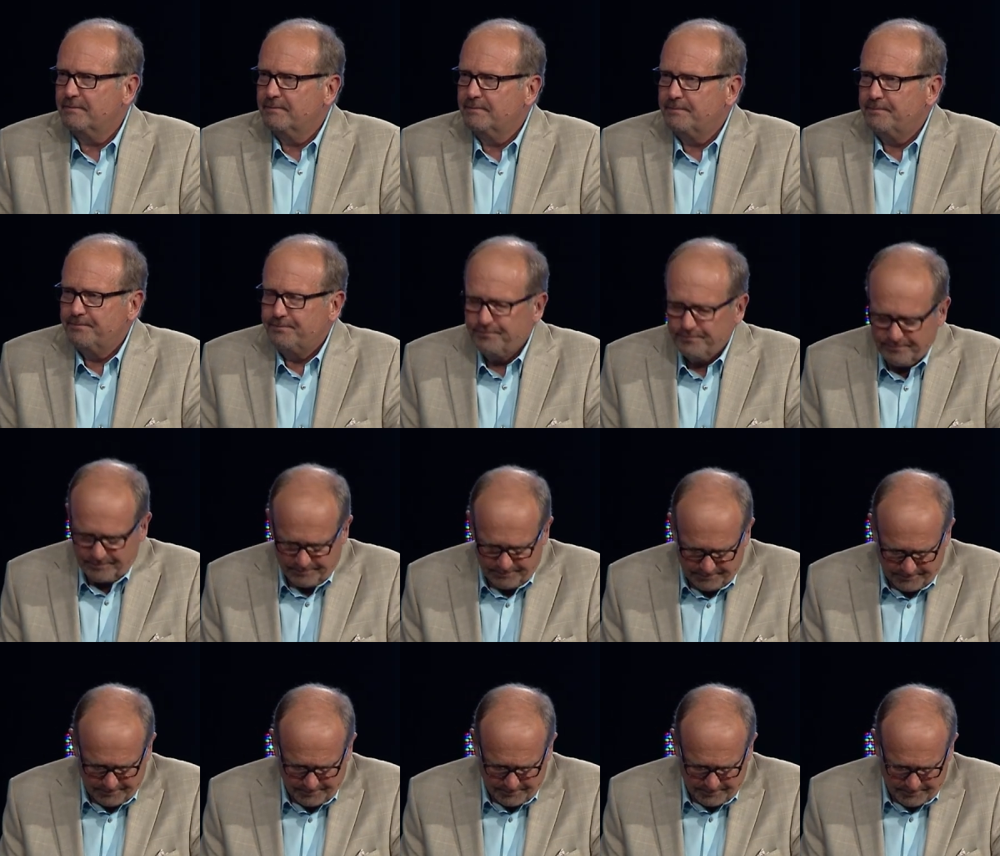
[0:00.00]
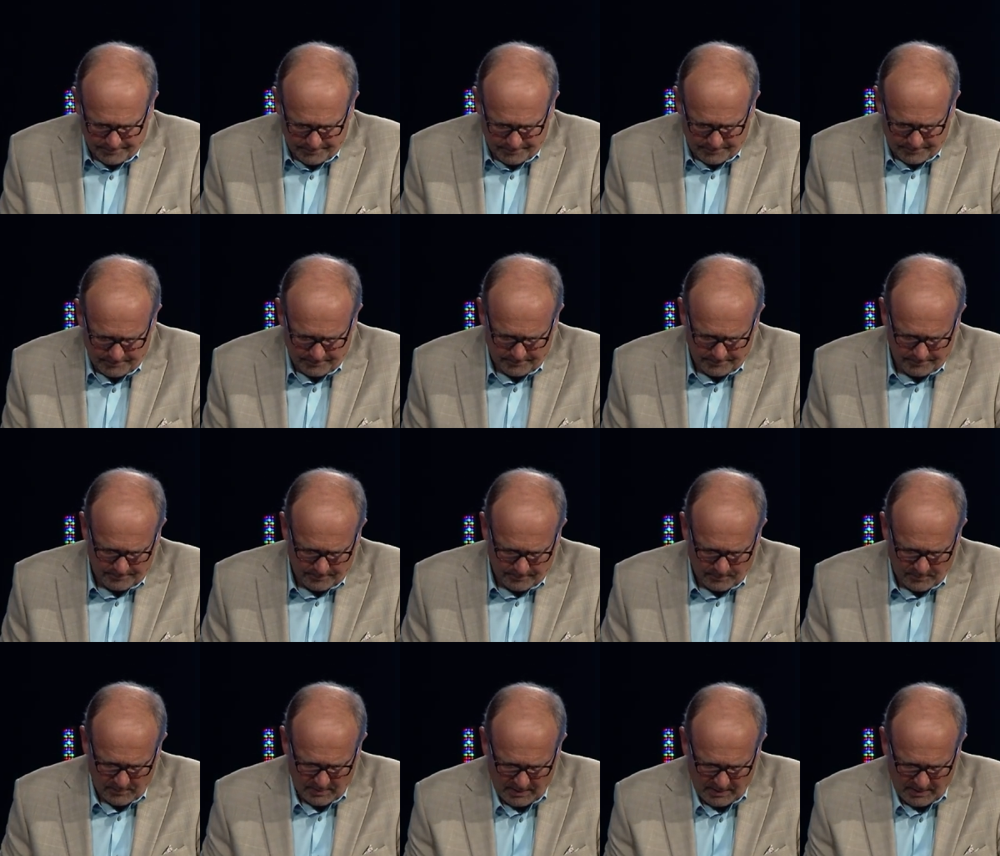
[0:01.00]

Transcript: Nobody speaks.